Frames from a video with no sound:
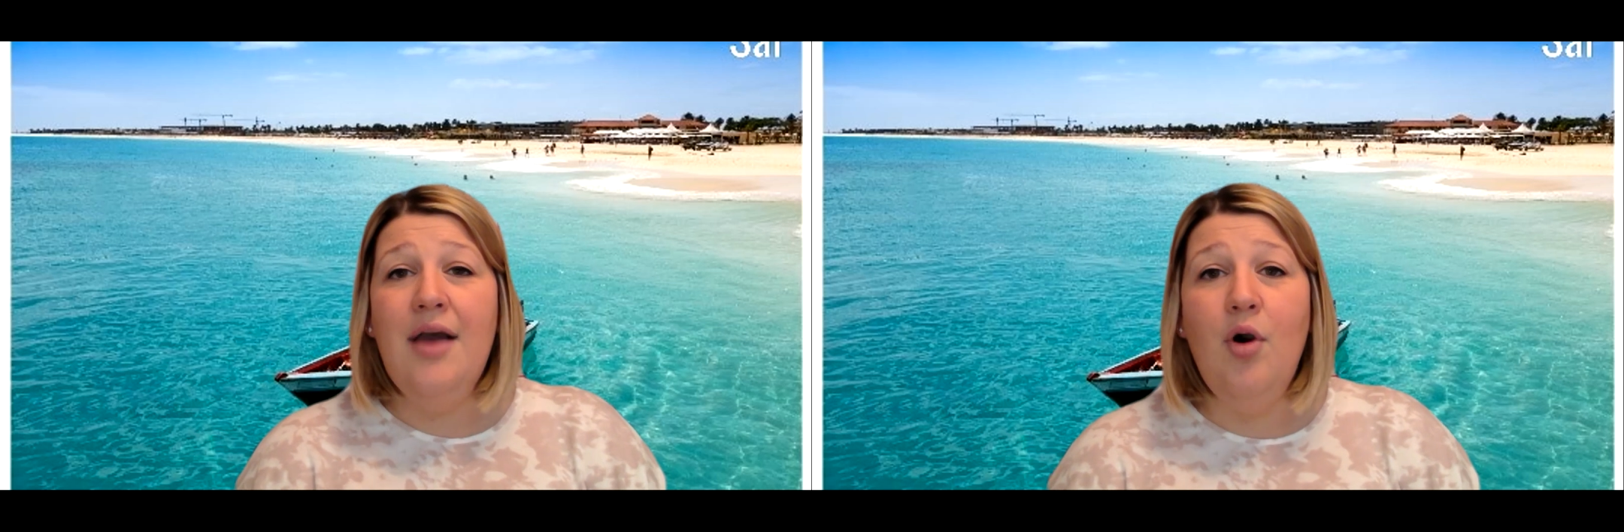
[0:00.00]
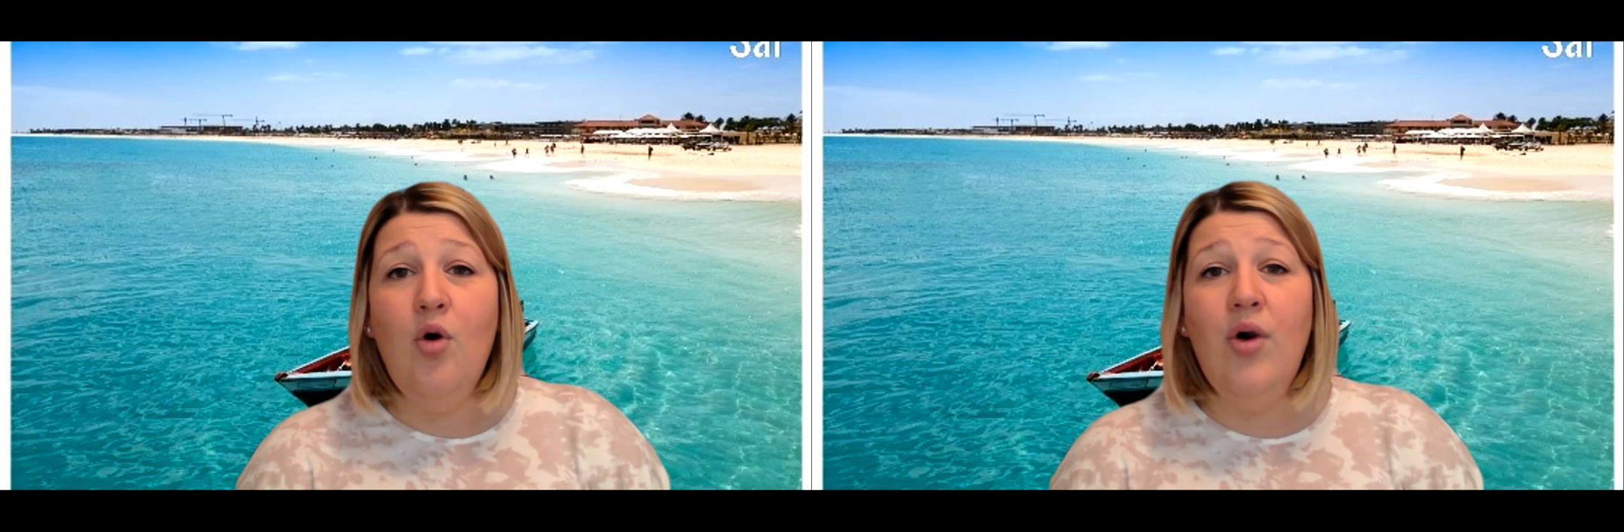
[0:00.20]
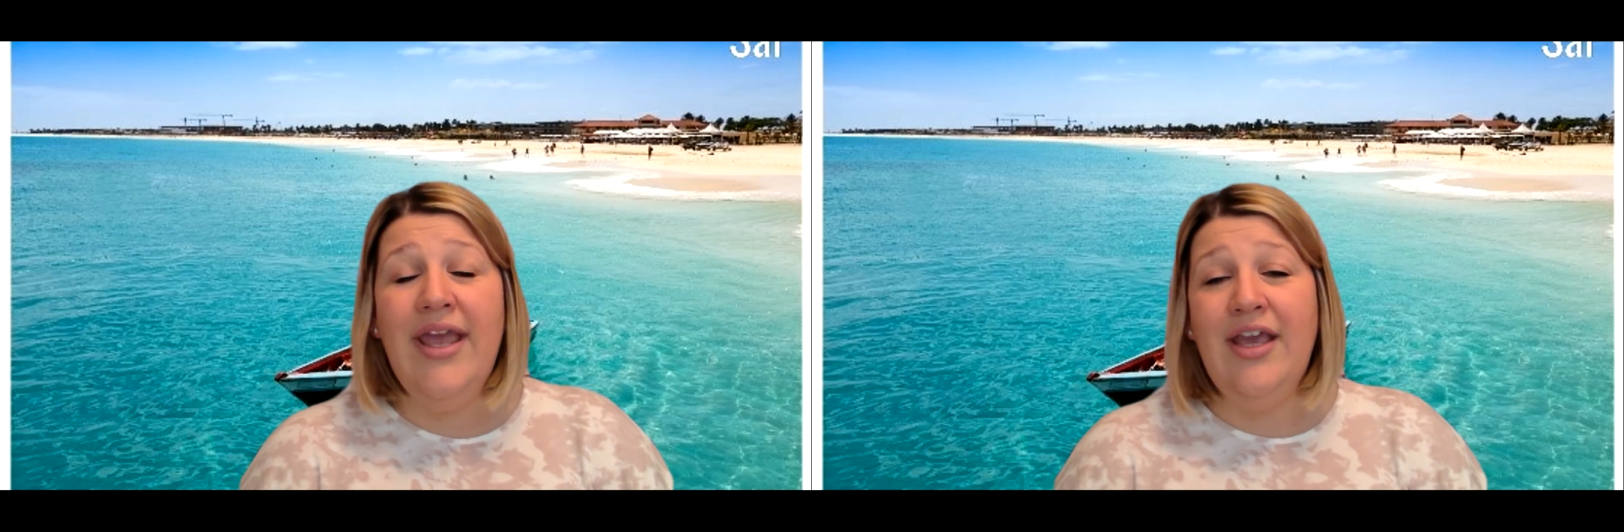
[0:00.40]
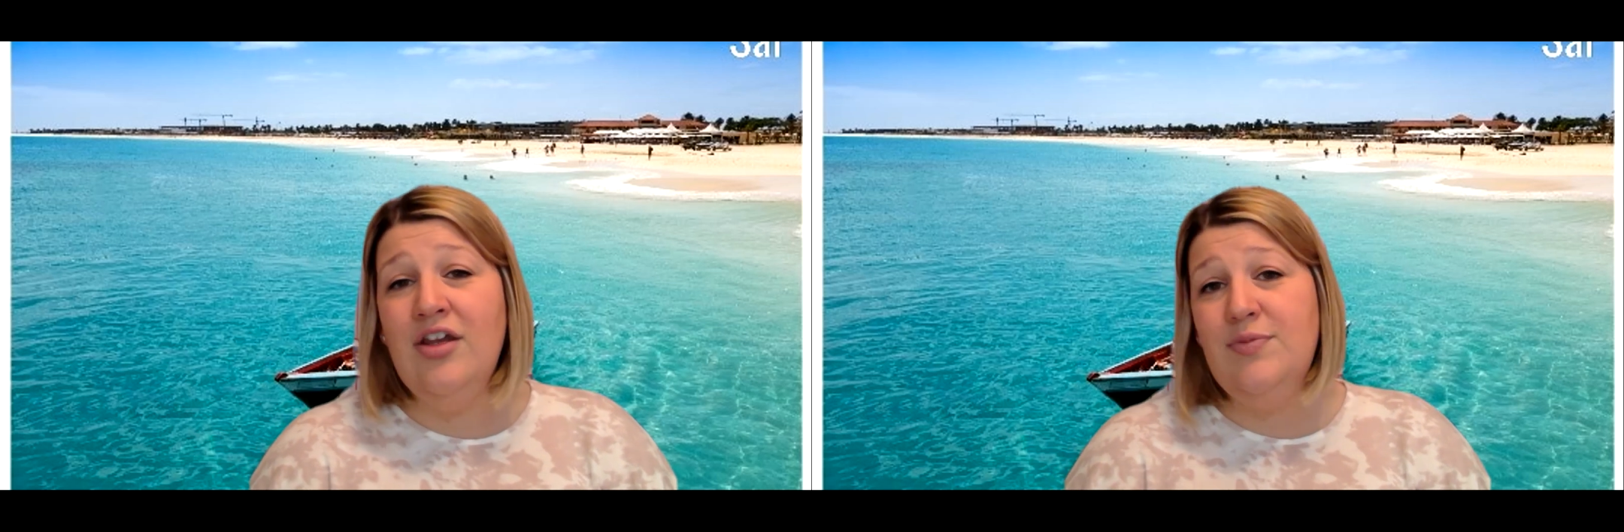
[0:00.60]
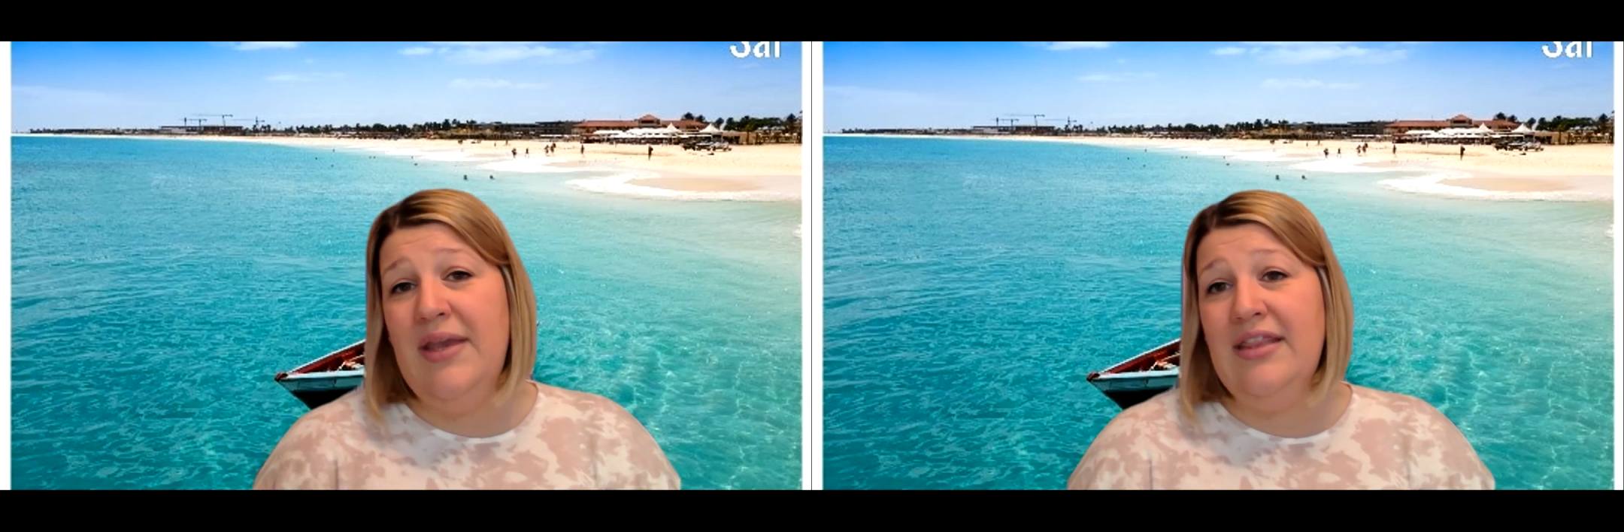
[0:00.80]
or it
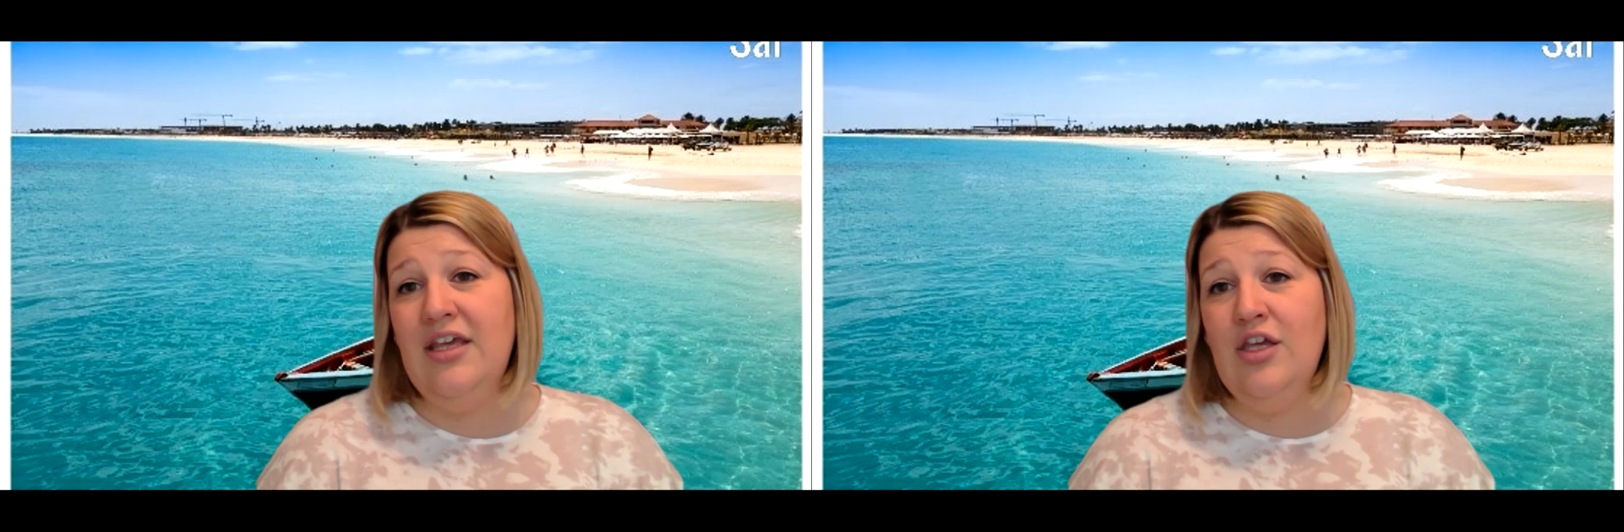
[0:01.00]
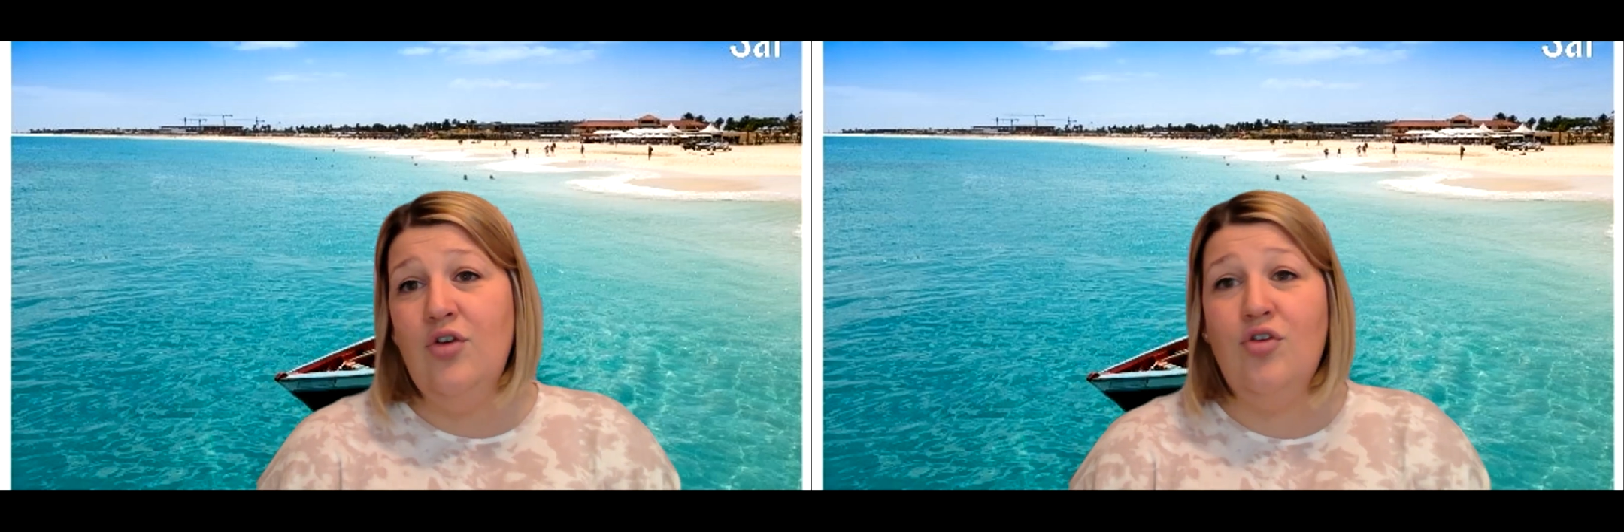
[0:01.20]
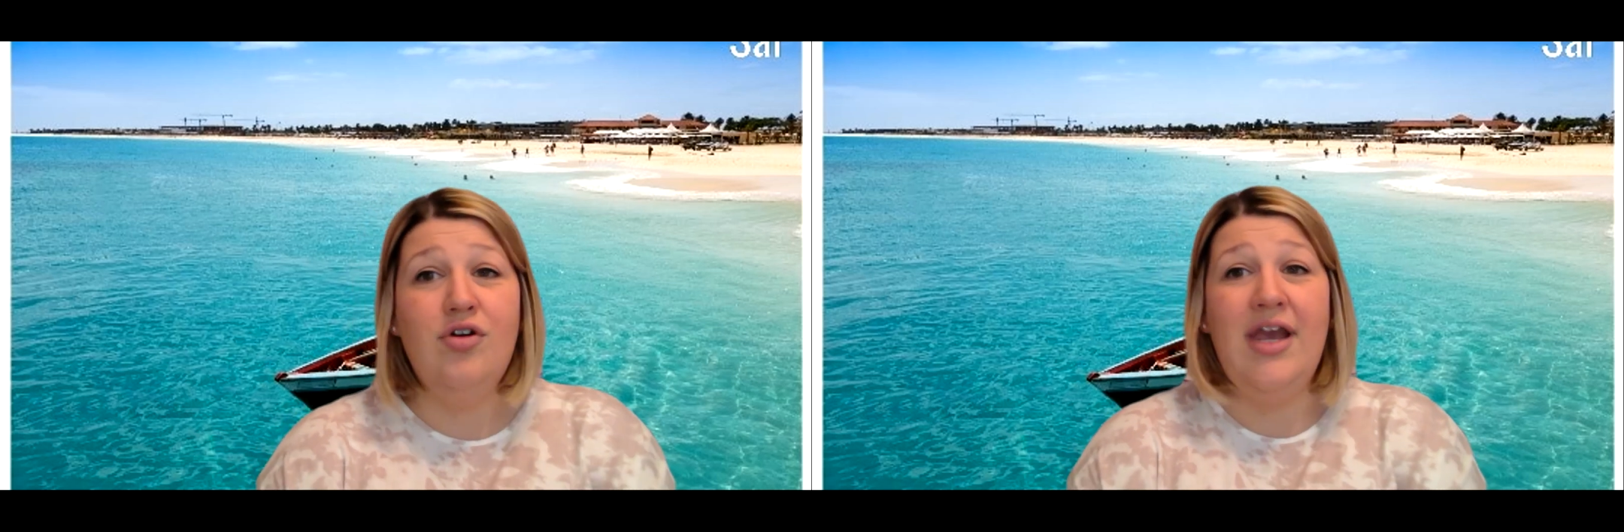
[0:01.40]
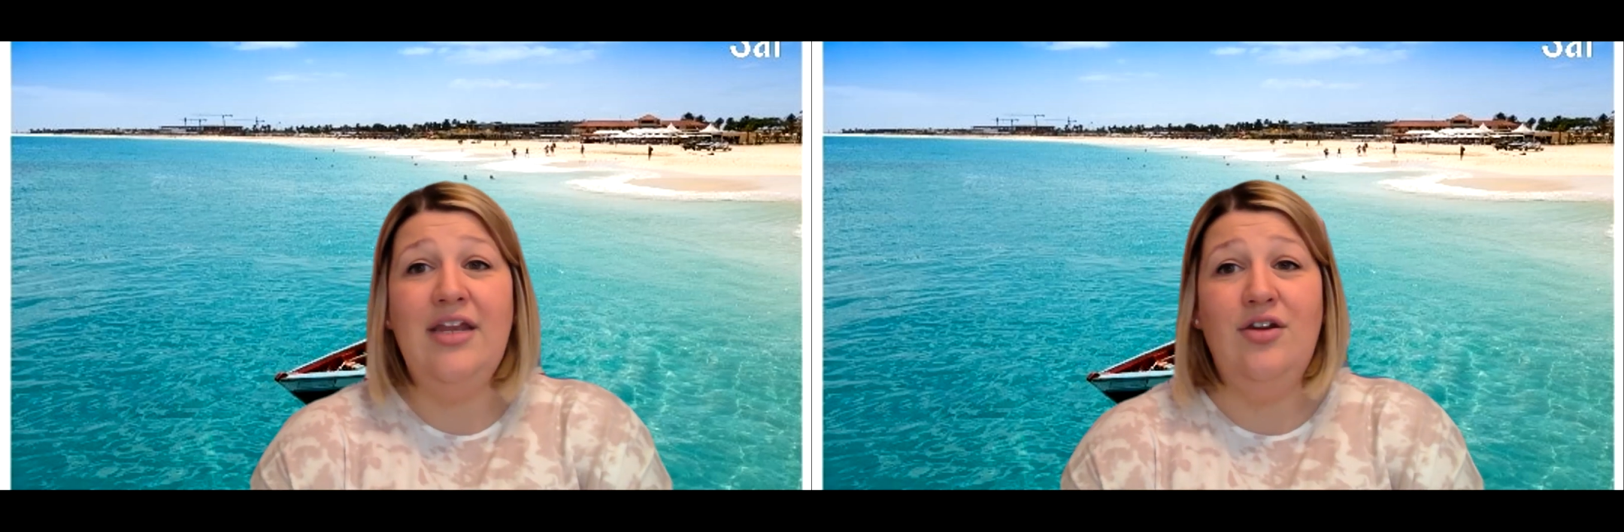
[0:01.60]
could be that you create